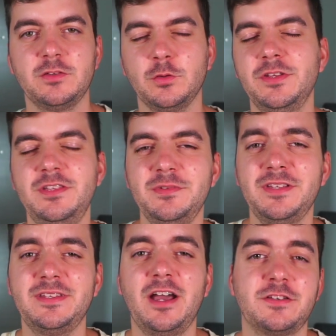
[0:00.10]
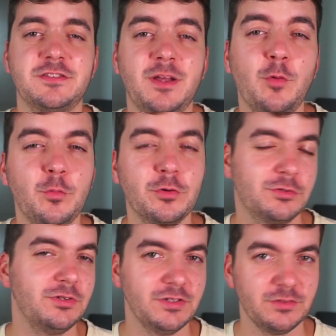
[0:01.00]
So it seems that there are some
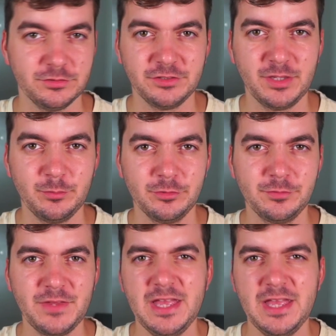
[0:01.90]
opportunities on the table.